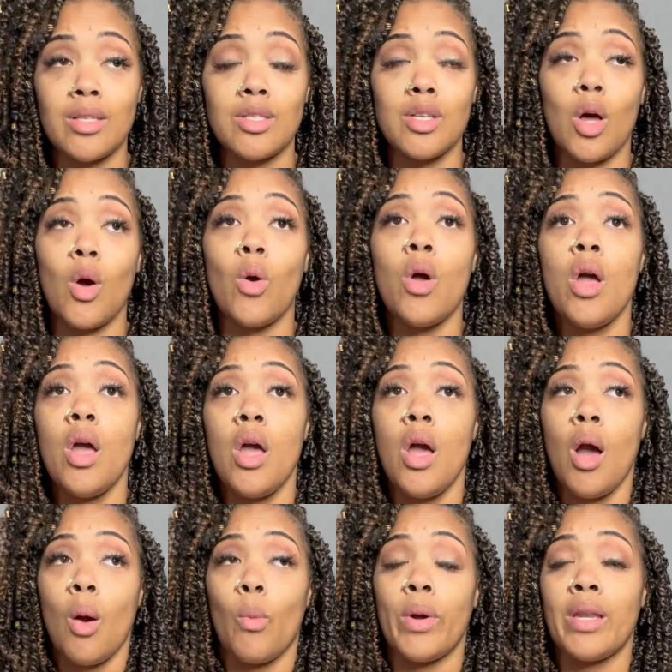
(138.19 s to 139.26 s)
So
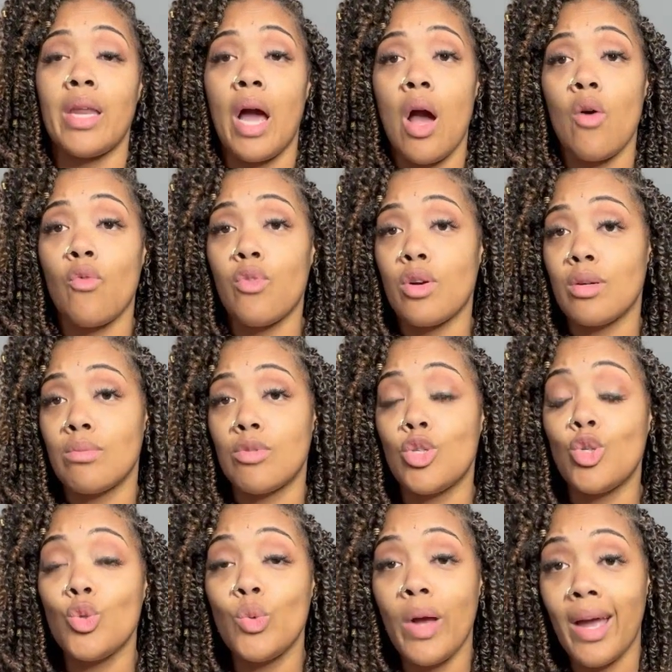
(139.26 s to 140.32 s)
went down from
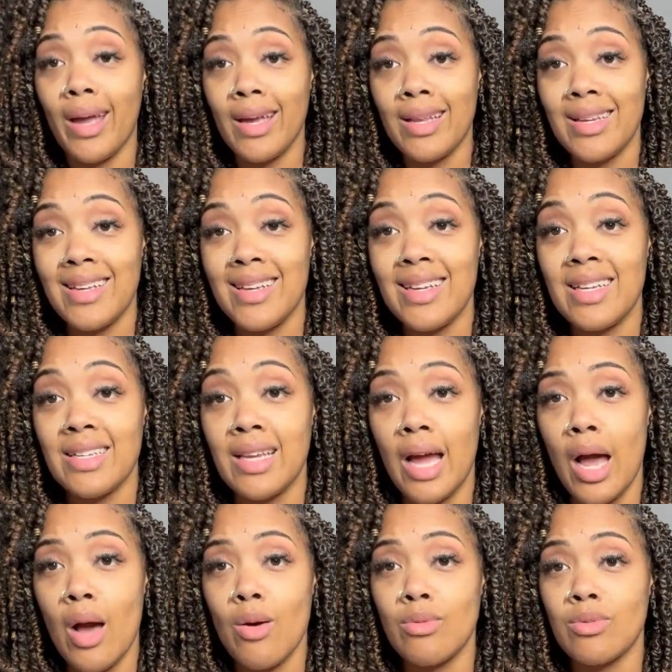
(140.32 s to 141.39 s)
280
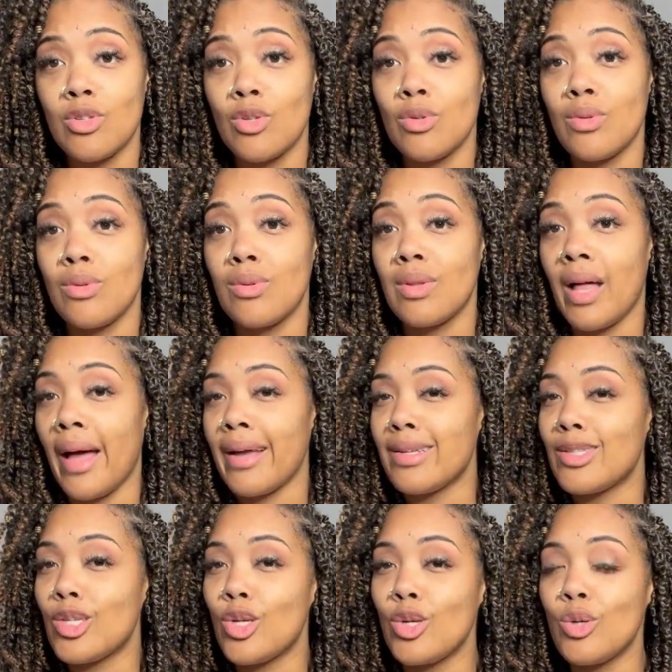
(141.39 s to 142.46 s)
down to like
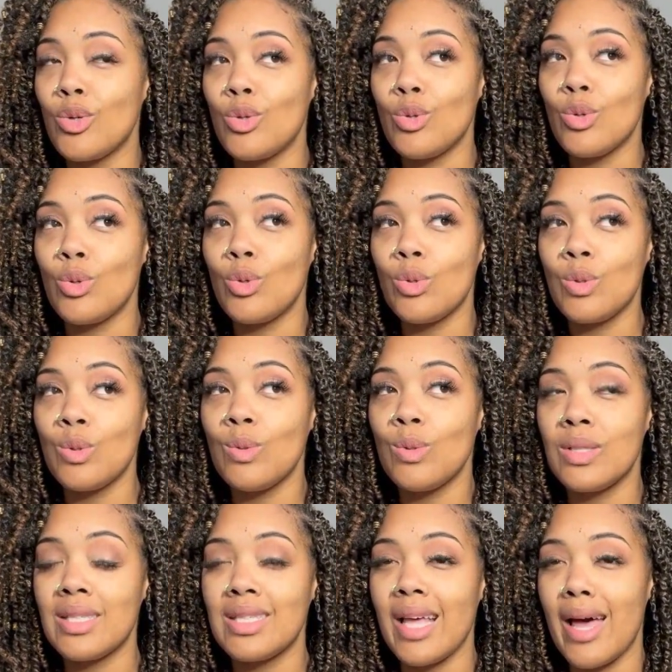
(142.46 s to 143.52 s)

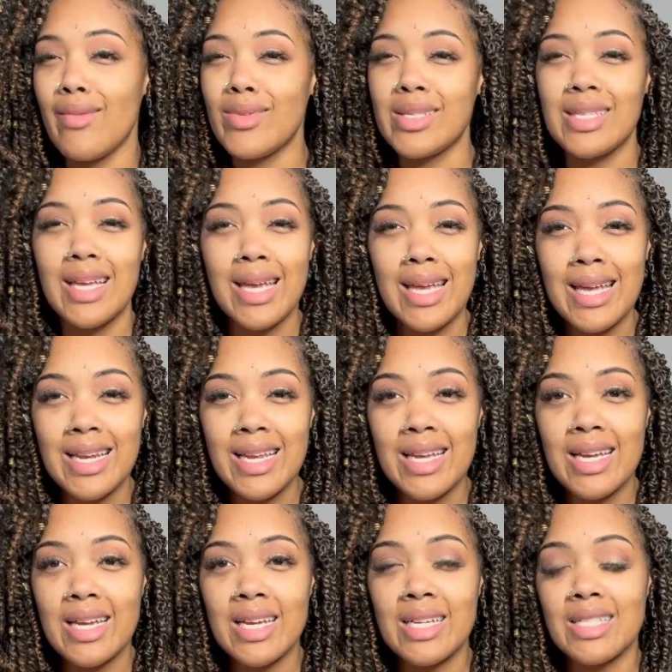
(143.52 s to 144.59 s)

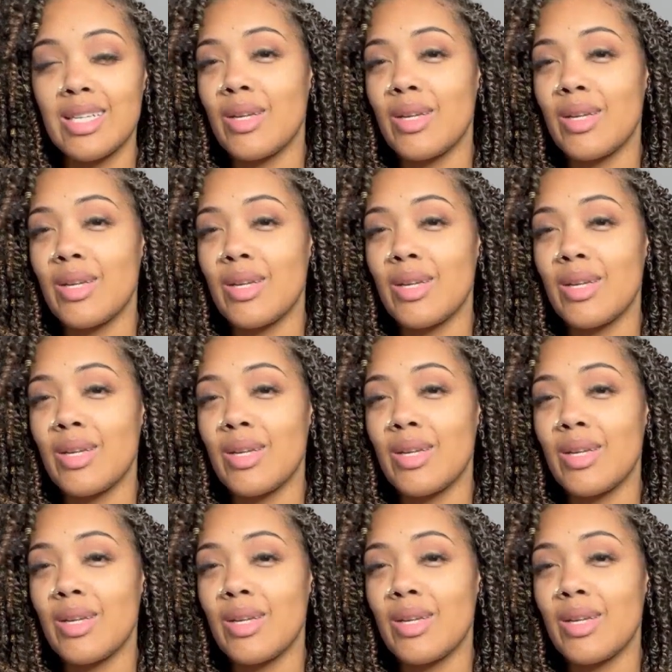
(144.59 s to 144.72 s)
217-ish.